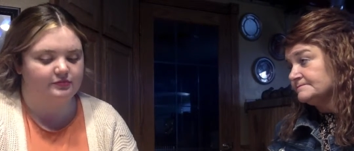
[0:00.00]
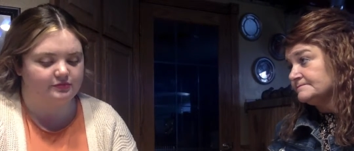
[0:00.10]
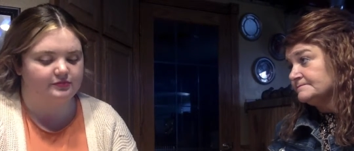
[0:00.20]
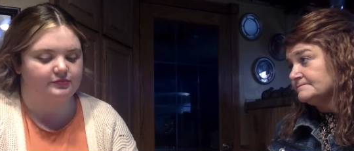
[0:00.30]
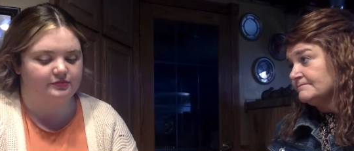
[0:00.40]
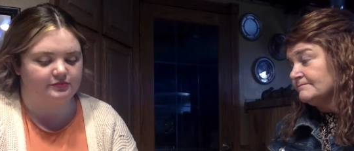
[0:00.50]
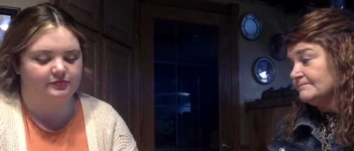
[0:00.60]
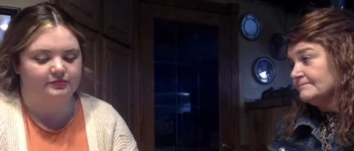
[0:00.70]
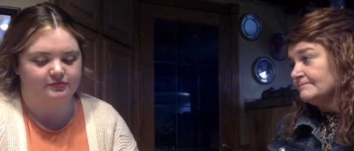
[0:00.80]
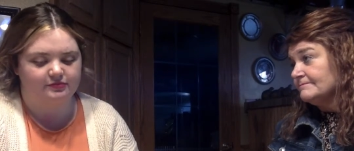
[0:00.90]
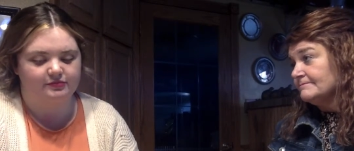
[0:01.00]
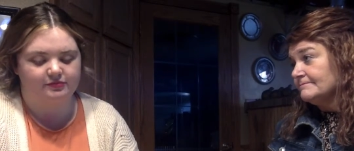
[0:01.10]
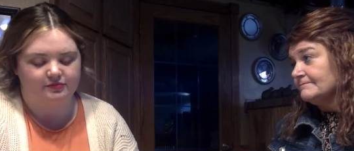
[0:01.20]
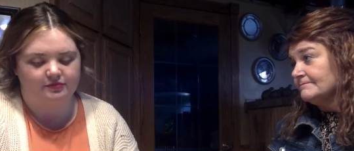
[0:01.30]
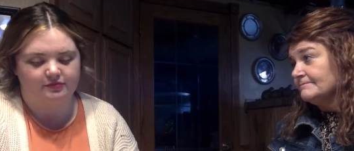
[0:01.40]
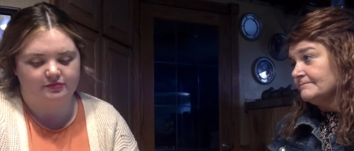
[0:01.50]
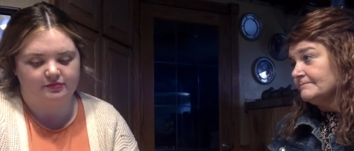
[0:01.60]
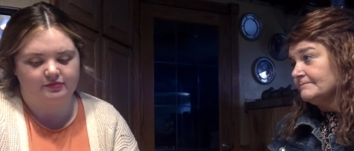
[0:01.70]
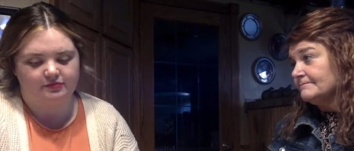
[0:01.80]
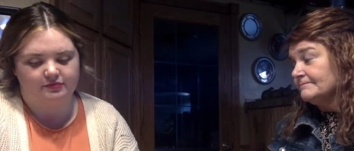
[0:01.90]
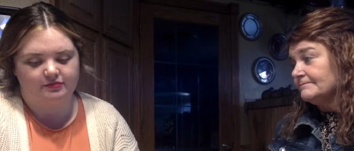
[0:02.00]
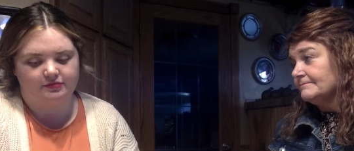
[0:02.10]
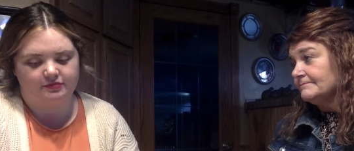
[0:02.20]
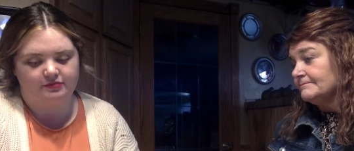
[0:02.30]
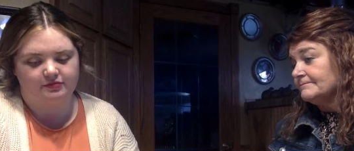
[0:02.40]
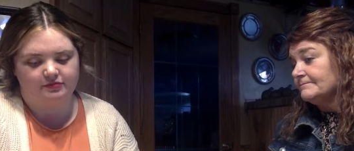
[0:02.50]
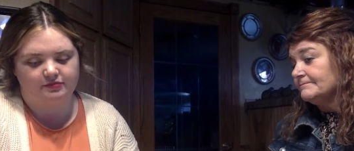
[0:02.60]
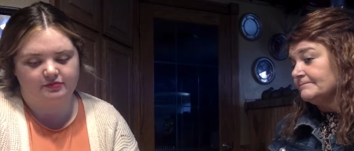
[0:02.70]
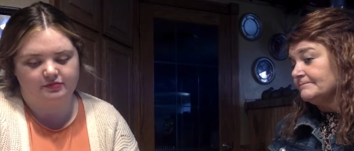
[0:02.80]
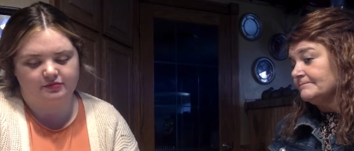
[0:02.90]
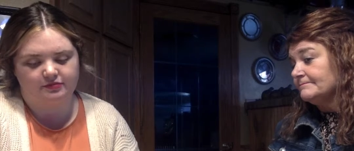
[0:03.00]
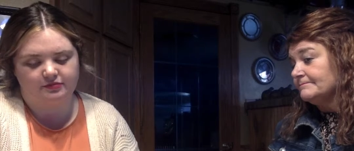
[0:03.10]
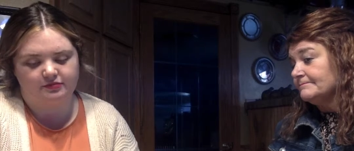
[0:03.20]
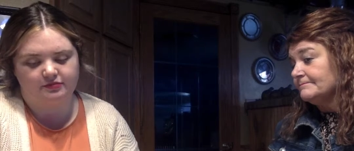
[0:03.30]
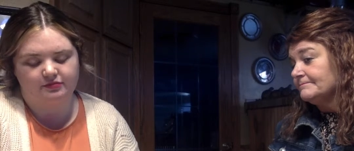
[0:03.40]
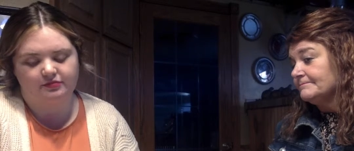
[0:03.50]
(silence)